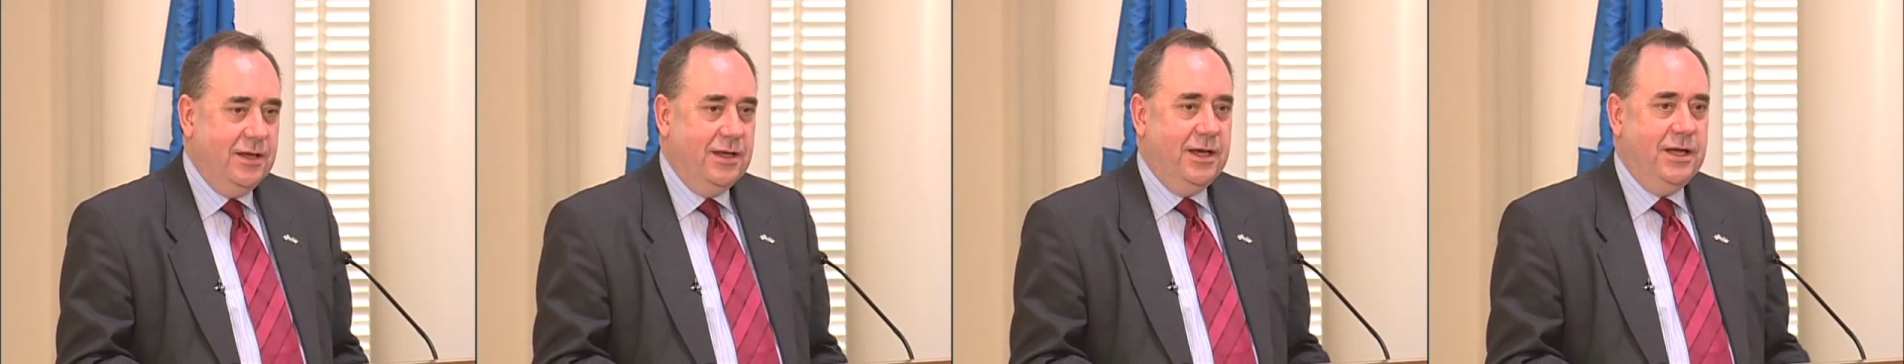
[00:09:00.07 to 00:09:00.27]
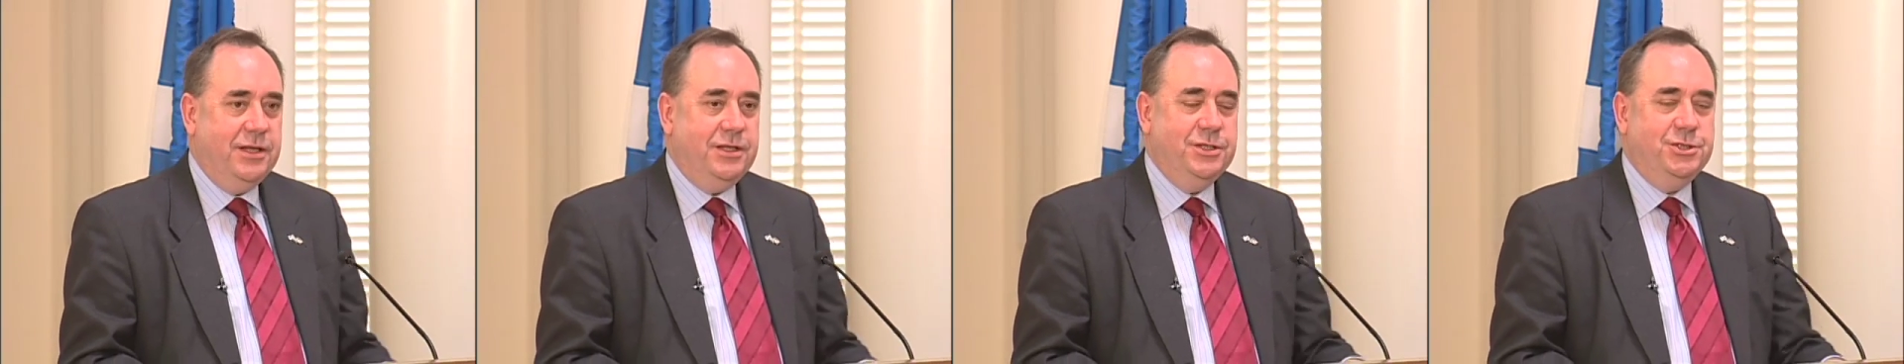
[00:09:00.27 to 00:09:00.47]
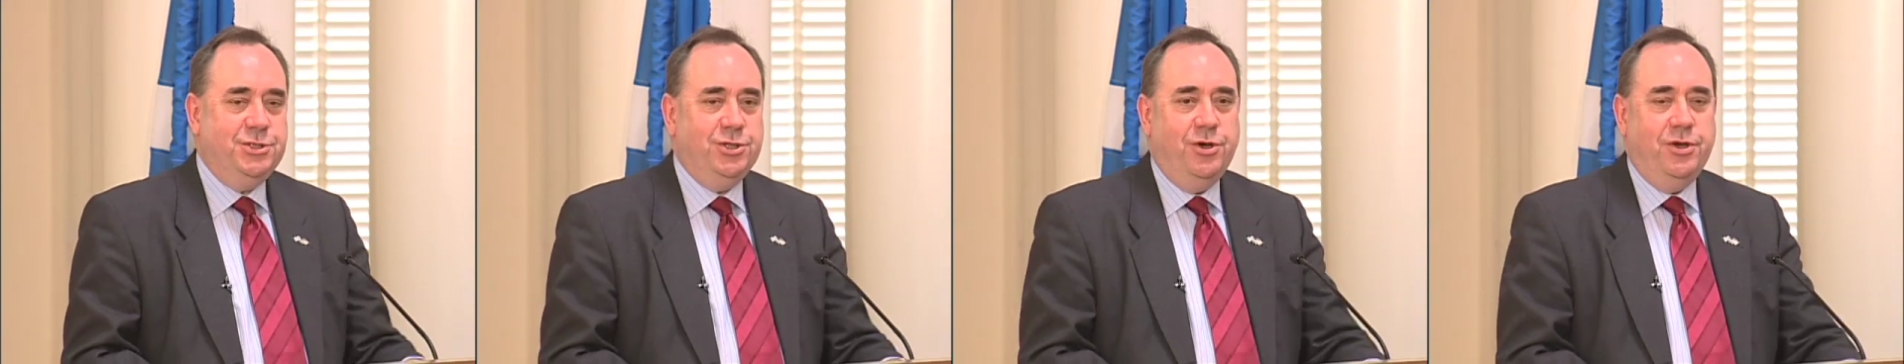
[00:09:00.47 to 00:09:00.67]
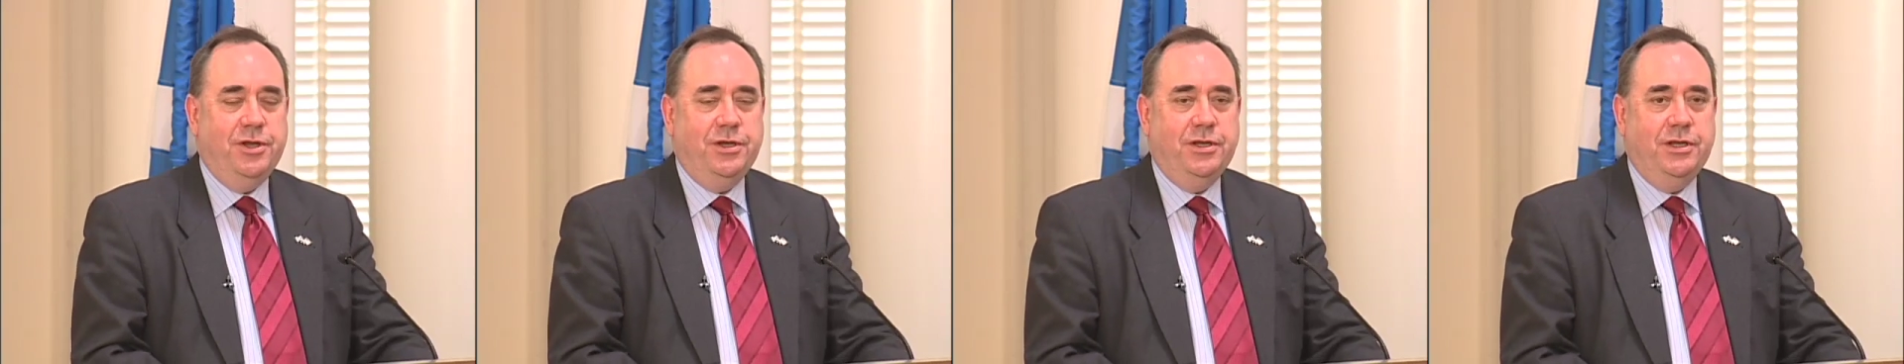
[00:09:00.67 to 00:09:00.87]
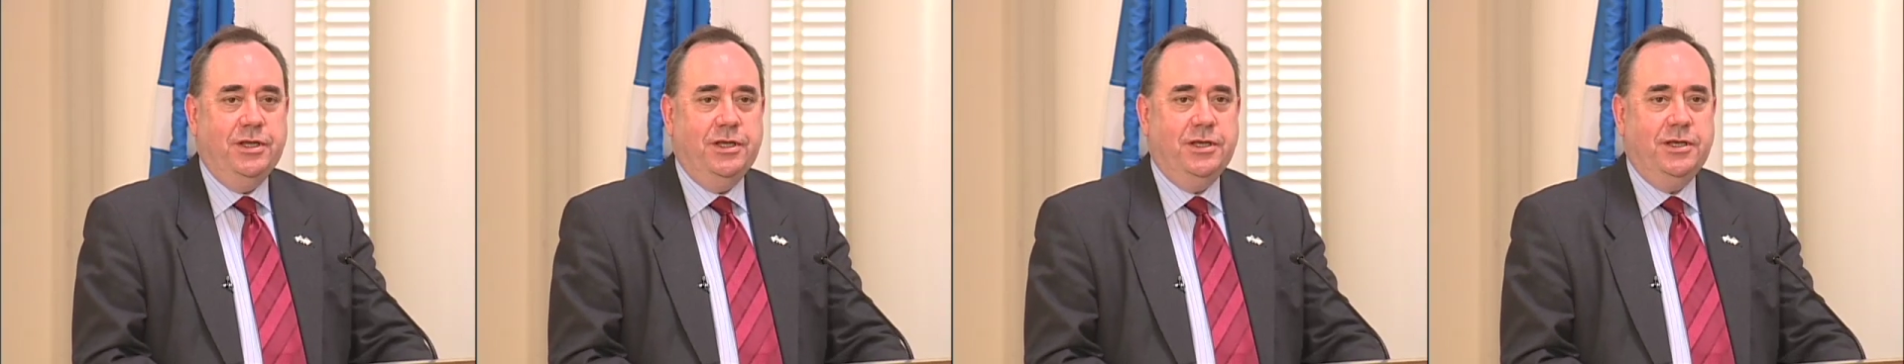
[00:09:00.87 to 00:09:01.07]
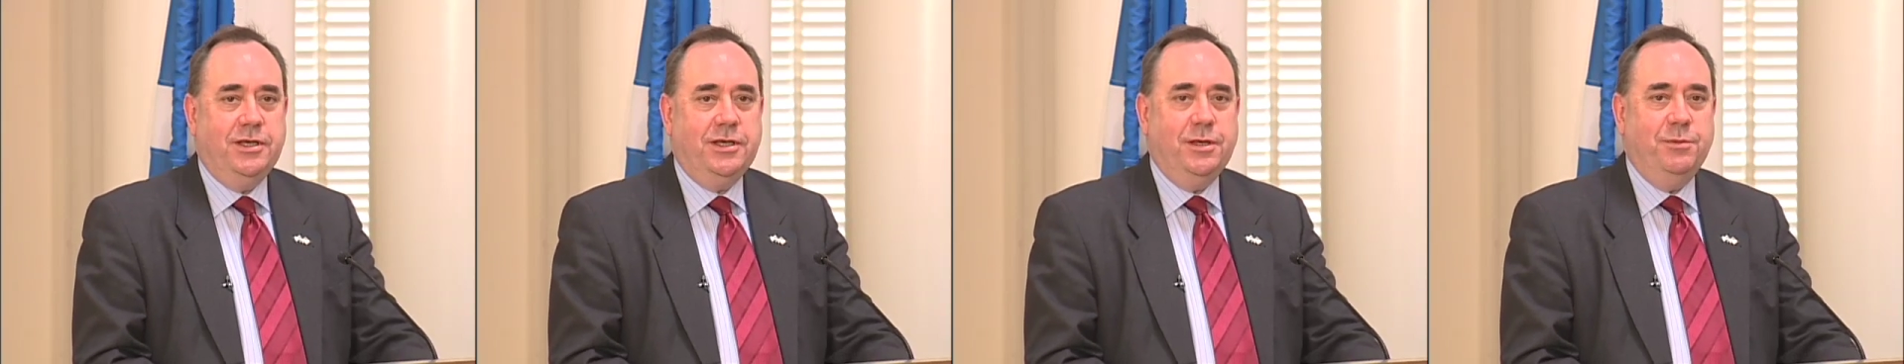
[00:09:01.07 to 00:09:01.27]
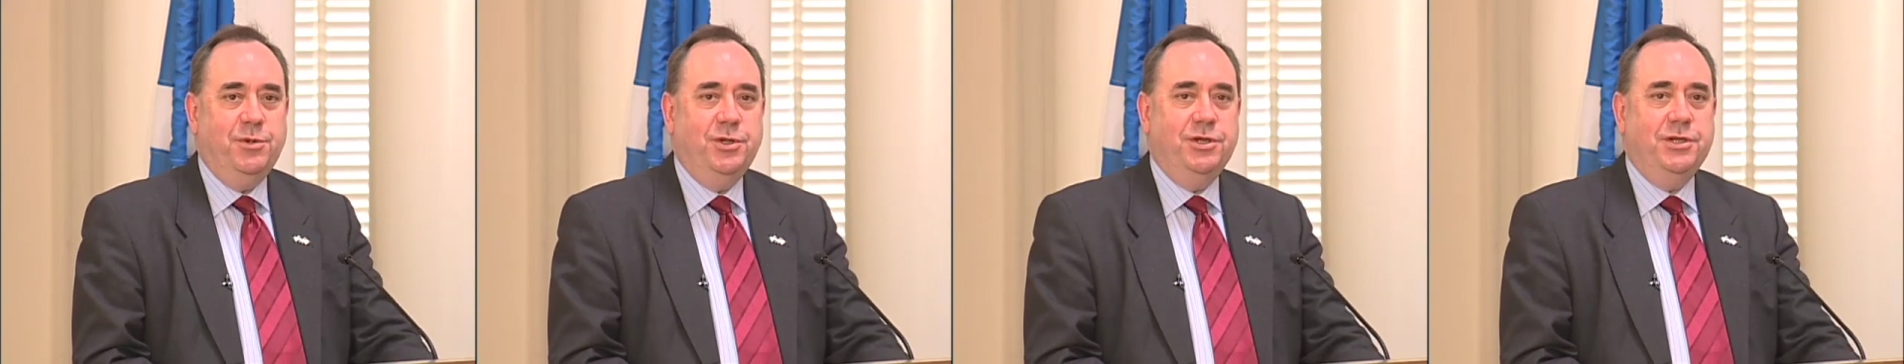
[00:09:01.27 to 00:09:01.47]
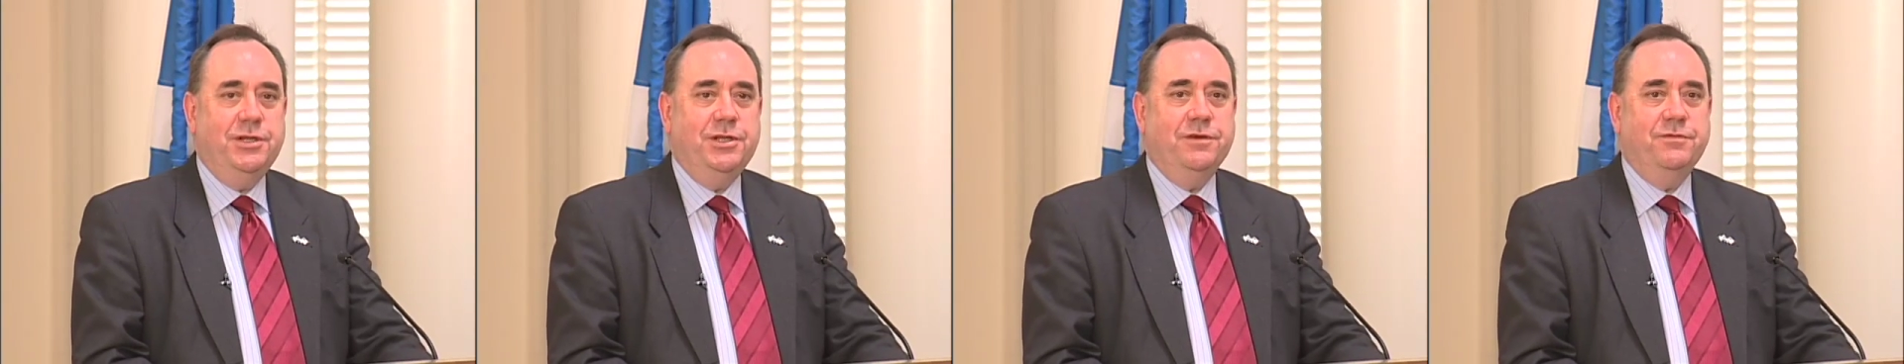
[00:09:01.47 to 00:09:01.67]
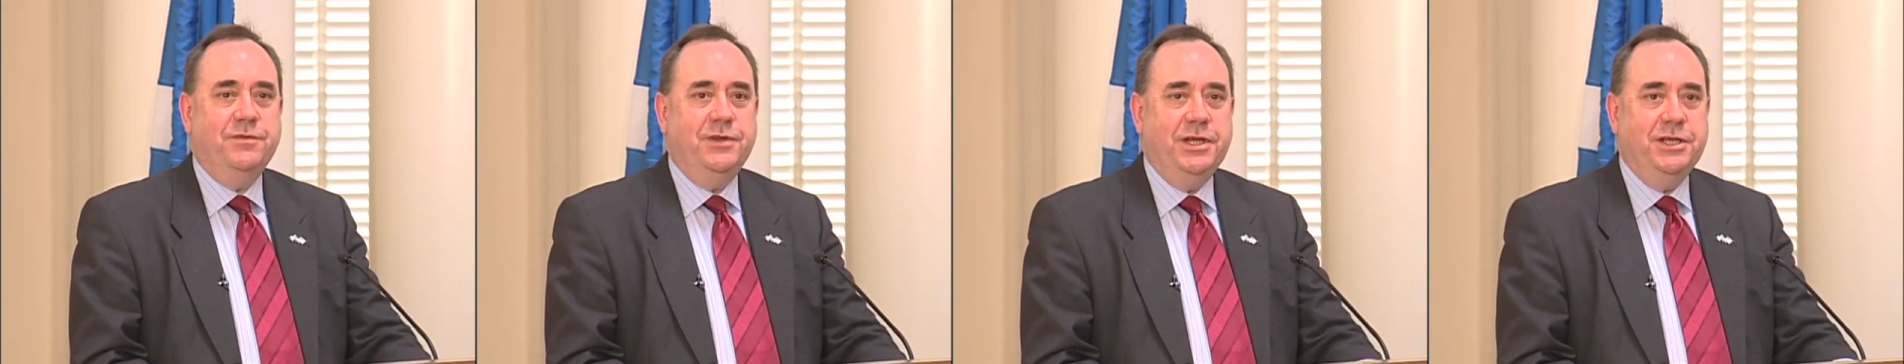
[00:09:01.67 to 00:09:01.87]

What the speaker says: and to join the community of